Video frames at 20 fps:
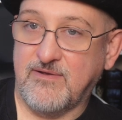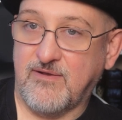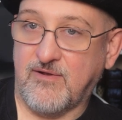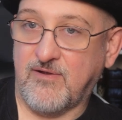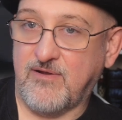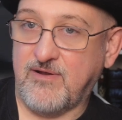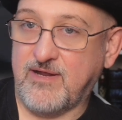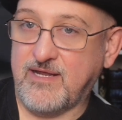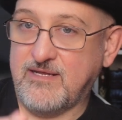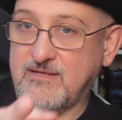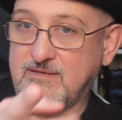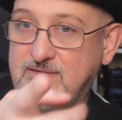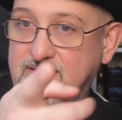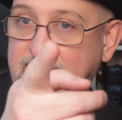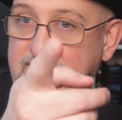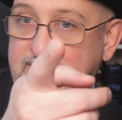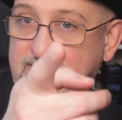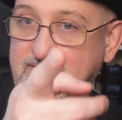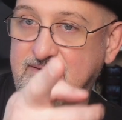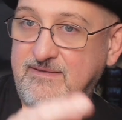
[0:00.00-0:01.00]
Ari,
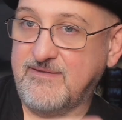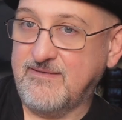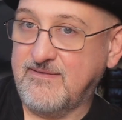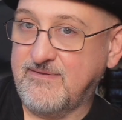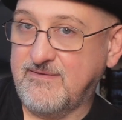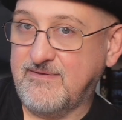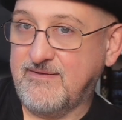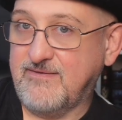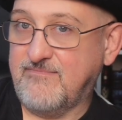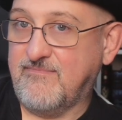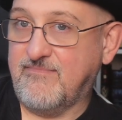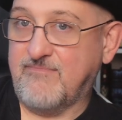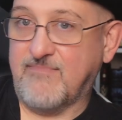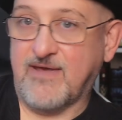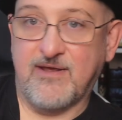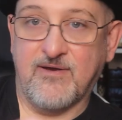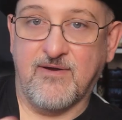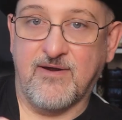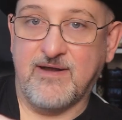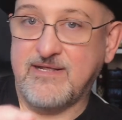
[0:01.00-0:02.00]

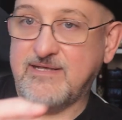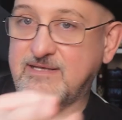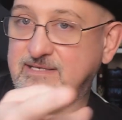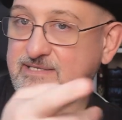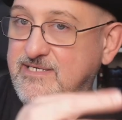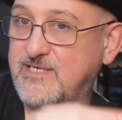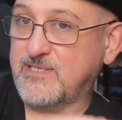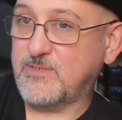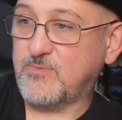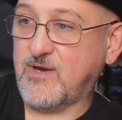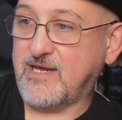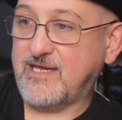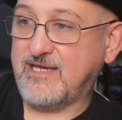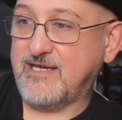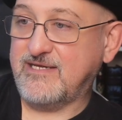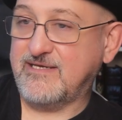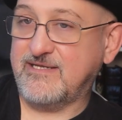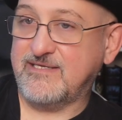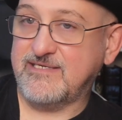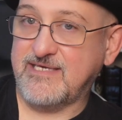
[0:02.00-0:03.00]
my audience is
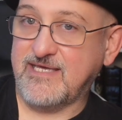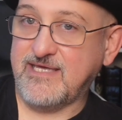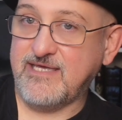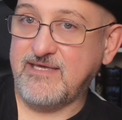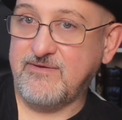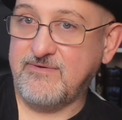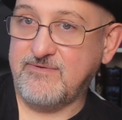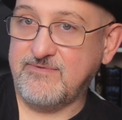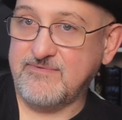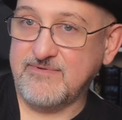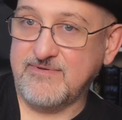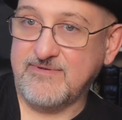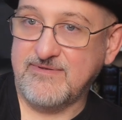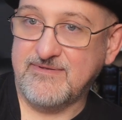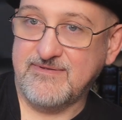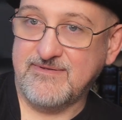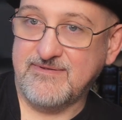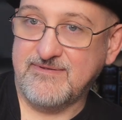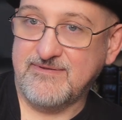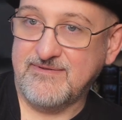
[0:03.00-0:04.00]
waiting to see you.
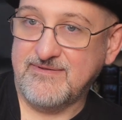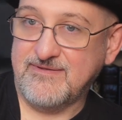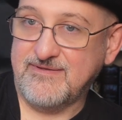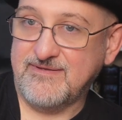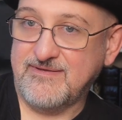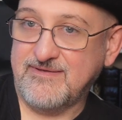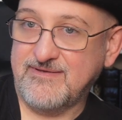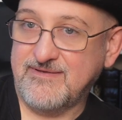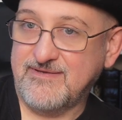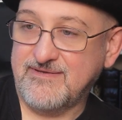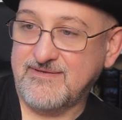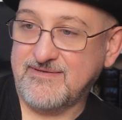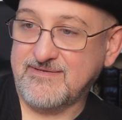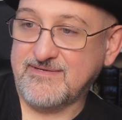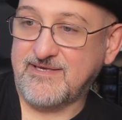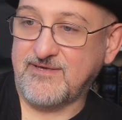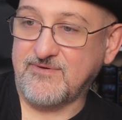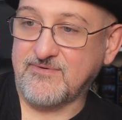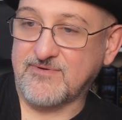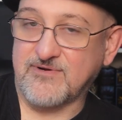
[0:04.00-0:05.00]

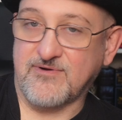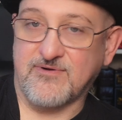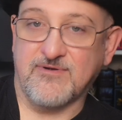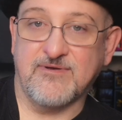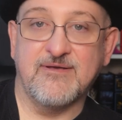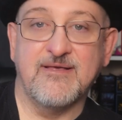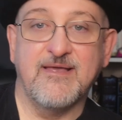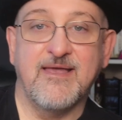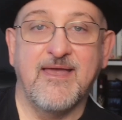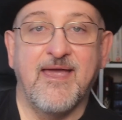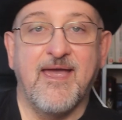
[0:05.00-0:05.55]
Cute girl.